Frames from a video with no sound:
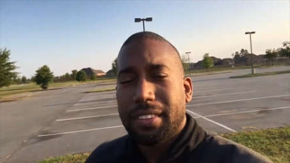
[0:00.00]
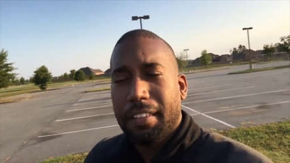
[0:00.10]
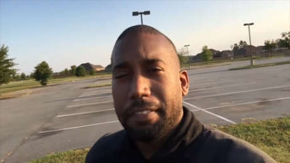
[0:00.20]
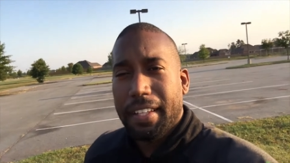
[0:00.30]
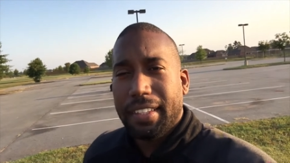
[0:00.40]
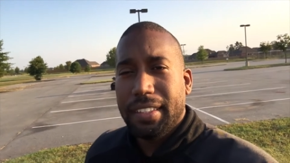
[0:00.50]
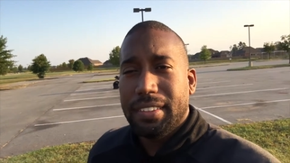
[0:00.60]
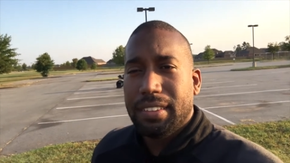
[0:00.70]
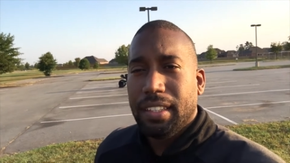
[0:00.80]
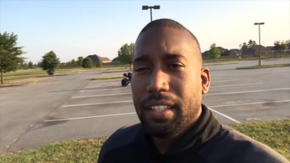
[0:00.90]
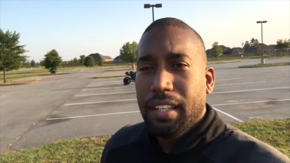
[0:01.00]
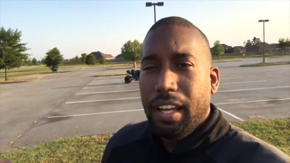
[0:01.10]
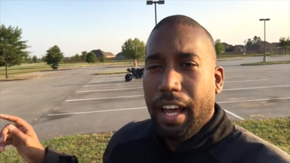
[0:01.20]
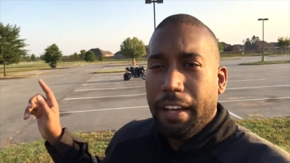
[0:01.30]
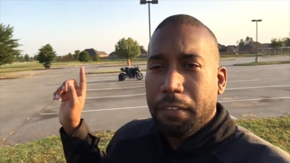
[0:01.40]
stuff like this,
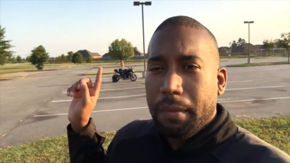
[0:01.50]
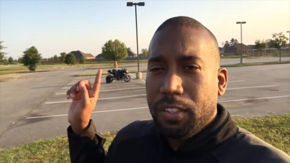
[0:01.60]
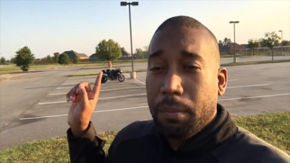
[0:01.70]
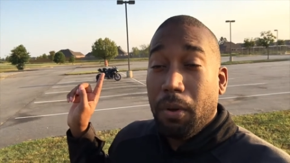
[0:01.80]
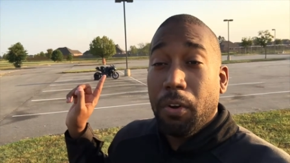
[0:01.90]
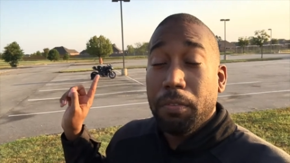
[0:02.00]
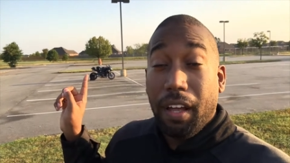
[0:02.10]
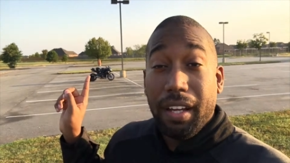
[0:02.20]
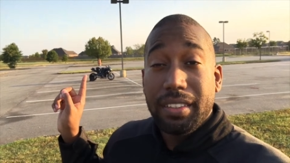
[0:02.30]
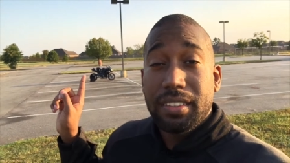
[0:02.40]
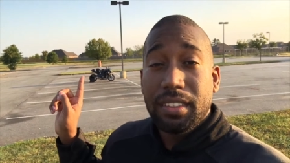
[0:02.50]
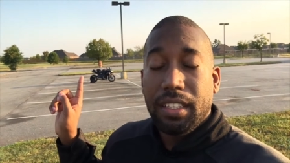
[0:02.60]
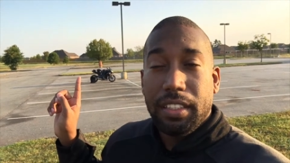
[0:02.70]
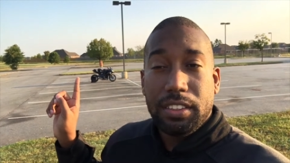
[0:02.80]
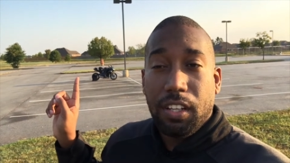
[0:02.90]
uh, if you want me to do moto vlogs,
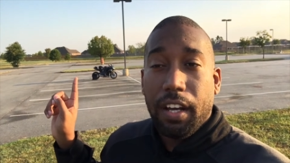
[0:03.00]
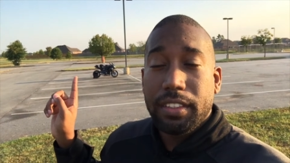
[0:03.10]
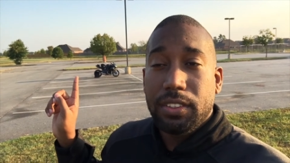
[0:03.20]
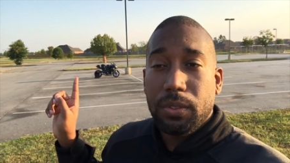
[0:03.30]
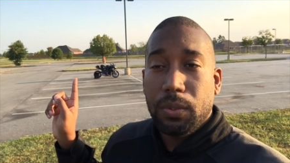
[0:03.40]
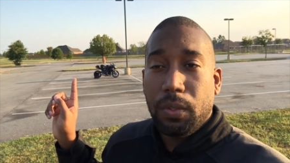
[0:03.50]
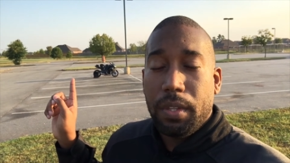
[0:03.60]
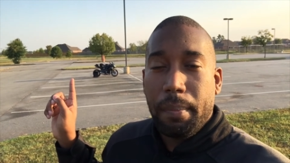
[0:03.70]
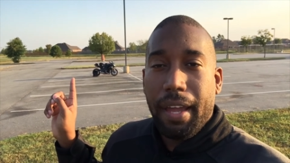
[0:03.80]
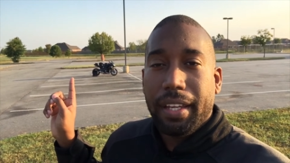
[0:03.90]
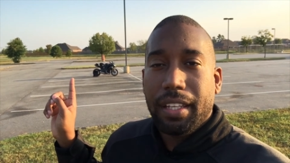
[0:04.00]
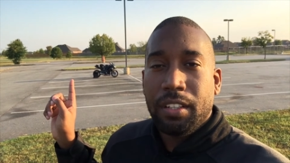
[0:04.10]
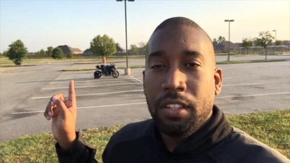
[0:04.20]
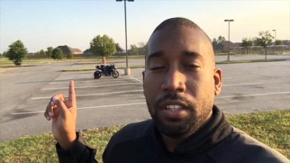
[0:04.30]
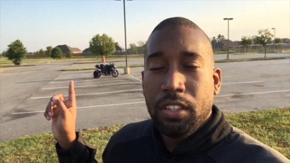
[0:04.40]
just talk to the mic
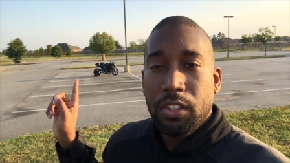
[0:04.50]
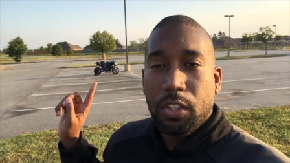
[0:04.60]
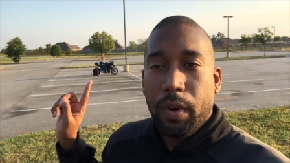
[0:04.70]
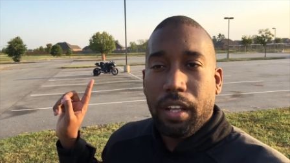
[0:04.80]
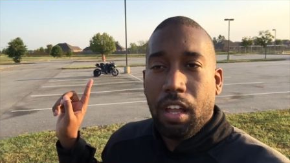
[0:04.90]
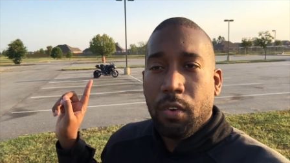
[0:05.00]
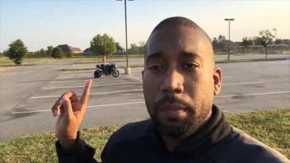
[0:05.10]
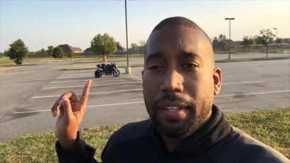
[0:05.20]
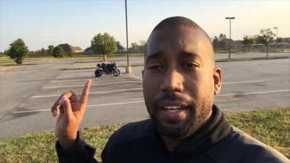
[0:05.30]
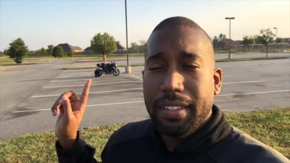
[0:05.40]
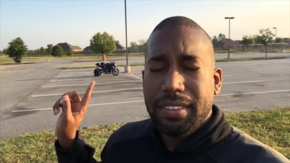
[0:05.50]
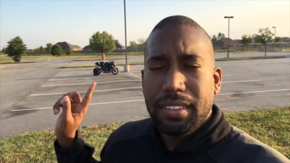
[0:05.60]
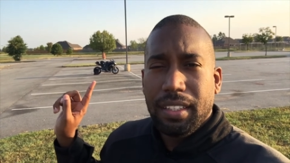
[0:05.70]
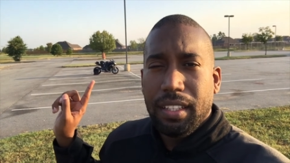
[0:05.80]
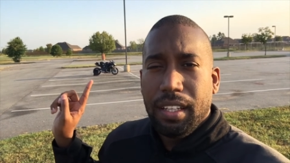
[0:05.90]
and you can ride along with me
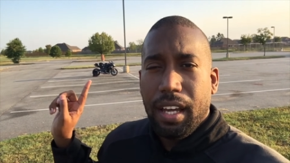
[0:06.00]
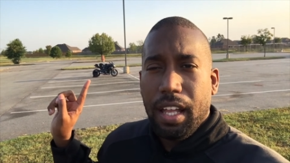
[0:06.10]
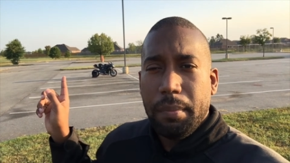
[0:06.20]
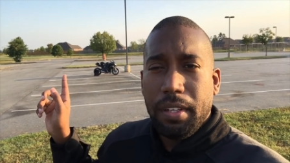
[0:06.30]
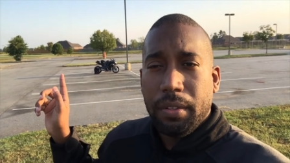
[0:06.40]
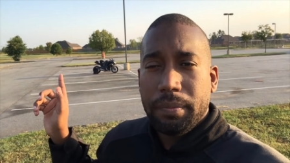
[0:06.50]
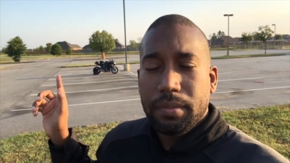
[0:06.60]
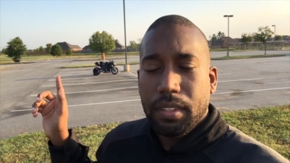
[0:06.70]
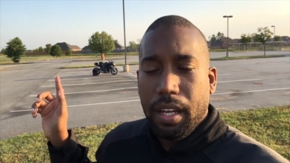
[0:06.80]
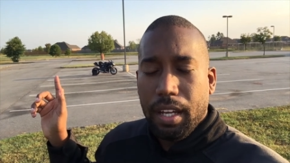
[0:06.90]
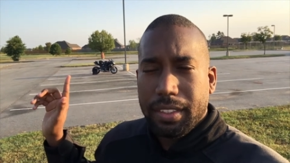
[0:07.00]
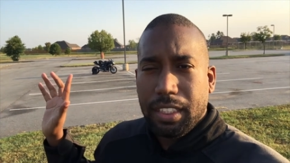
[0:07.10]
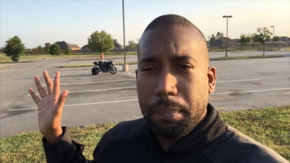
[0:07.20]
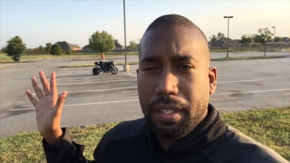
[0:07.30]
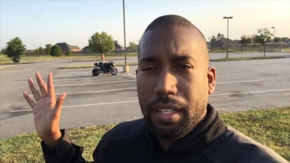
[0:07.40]
guys, uh, let me know. Because uh,
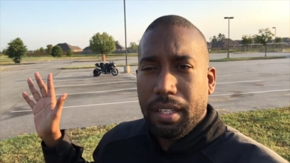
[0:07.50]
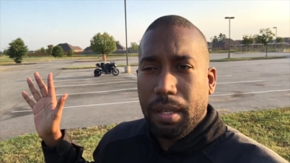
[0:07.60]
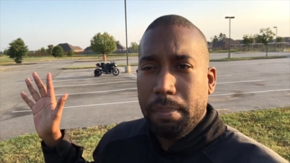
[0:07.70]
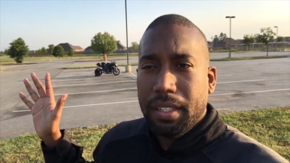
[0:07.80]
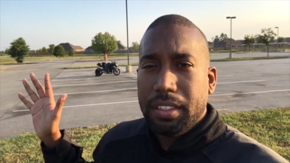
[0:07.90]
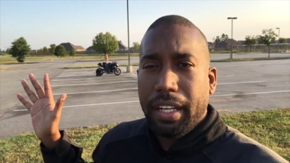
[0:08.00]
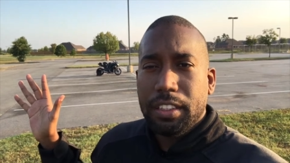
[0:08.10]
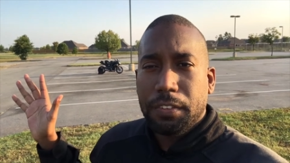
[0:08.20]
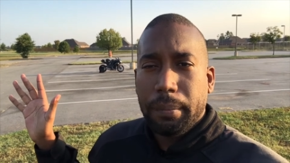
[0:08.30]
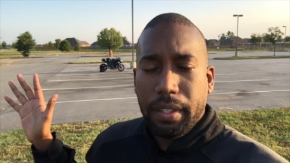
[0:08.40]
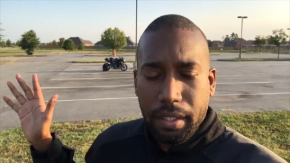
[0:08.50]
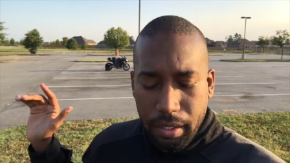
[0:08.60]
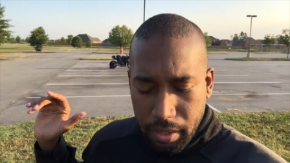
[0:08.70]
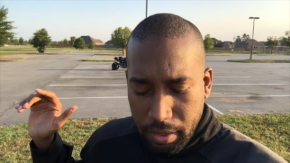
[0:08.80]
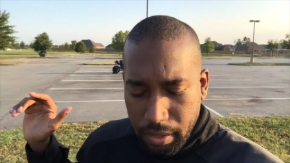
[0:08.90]
that'd be a big change for
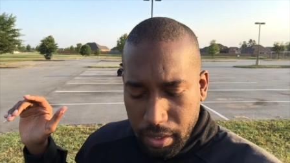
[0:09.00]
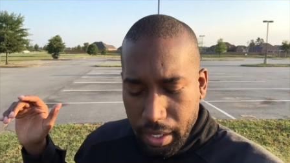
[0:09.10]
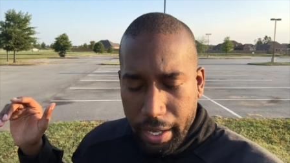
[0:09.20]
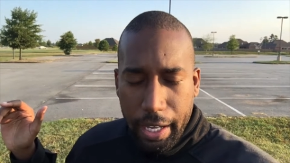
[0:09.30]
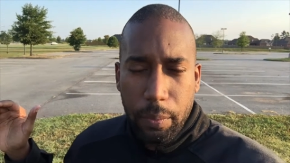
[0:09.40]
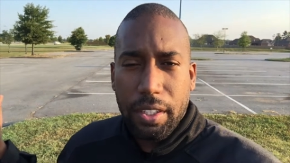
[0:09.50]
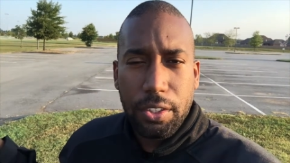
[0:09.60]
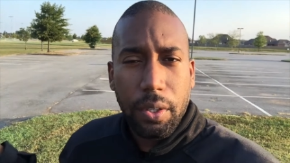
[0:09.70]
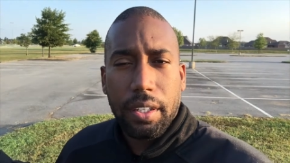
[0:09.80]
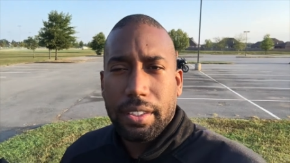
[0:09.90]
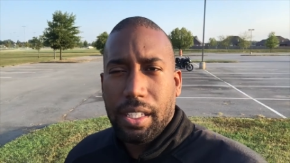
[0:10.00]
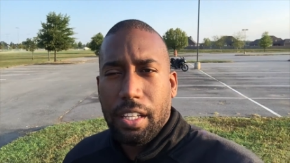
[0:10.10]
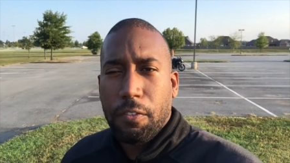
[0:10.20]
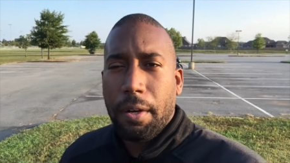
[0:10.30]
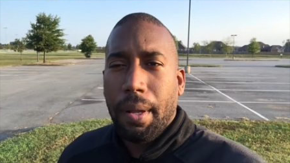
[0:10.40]
me. Uh, and we could do it because I
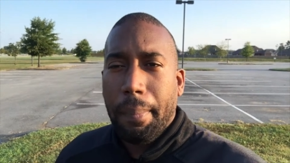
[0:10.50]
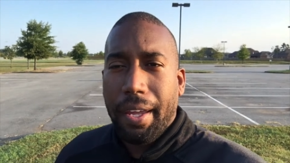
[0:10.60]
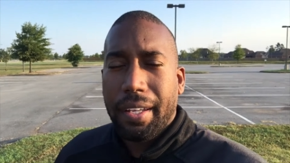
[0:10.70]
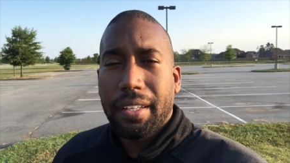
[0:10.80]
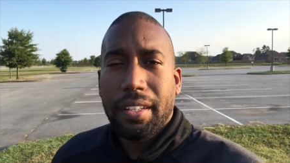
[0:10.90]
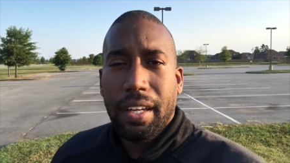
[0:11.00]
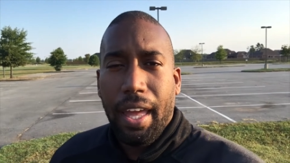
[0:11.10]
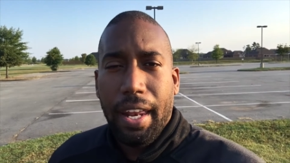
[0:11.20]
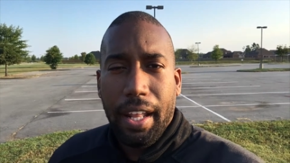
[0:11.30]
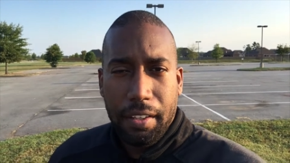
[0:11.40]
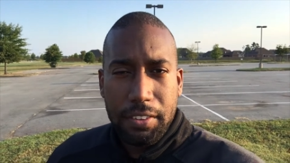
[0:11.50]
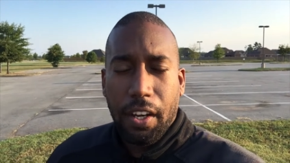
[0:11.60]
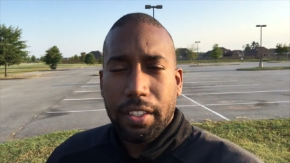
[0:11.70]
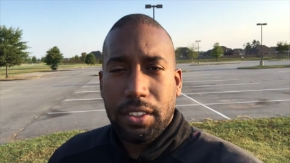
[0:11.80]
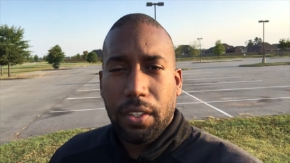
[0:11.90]
love riding my bike and I love
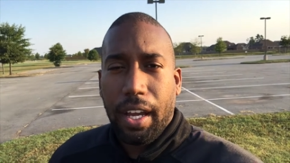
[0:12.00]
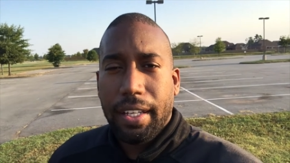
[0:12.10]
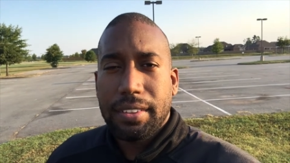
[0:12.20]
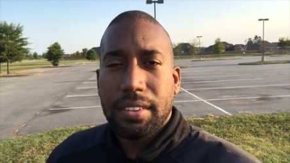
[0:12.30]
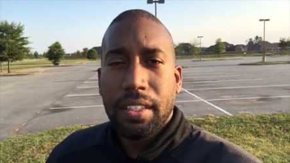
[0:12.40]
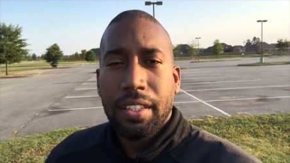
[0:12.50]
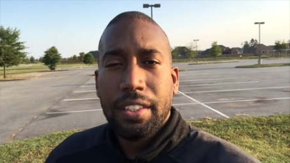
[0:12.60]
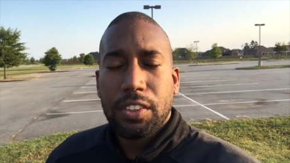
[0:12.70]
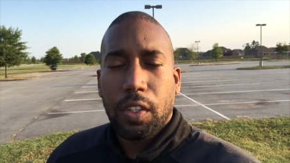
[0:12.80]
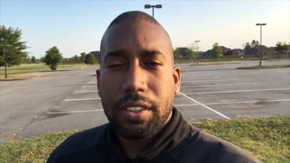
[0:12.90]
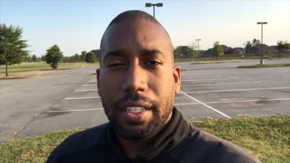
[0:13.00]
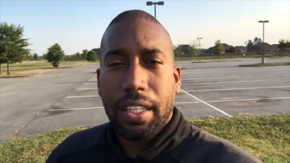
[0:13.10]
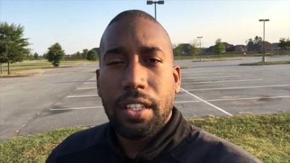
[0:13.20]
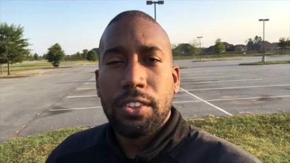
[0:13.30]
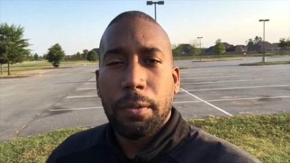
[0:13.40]
talking to you guys. So it's like
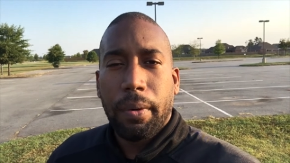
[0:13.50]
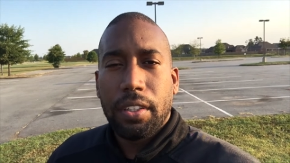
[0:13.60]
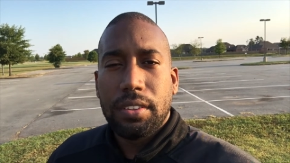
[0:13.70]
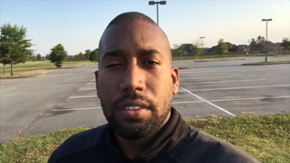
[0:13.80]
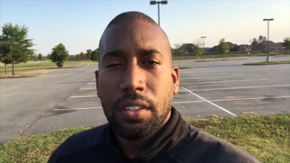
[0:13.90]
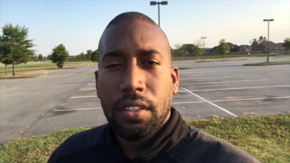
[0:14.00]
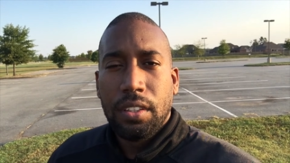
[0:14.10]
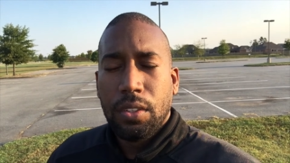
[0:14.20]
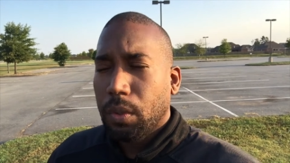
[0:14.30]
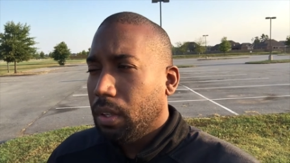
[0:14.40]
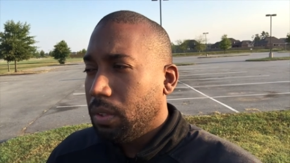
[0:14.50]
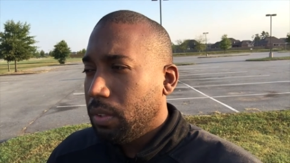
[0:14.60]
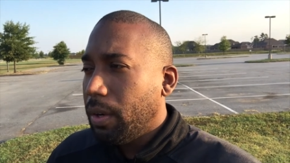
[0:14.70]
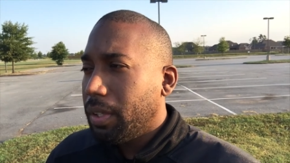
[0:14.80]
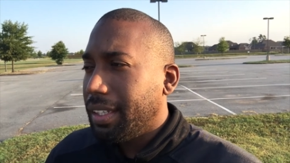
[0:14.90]
killing two birds. Well,
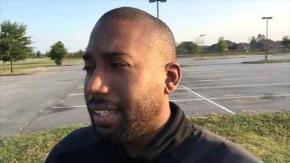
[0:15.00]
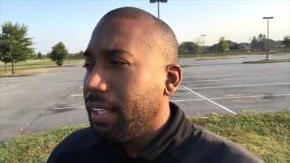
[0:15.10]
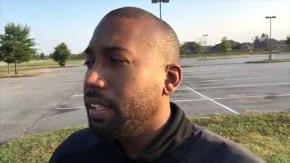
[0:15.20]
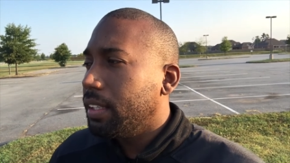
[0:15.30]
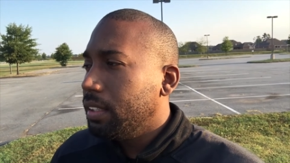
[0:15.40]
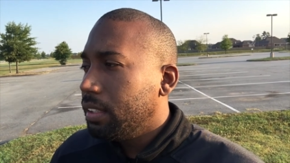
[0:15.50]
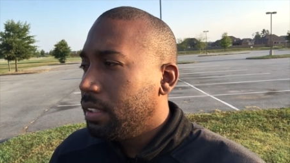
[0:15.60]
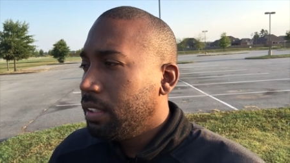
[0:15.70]
not really killing,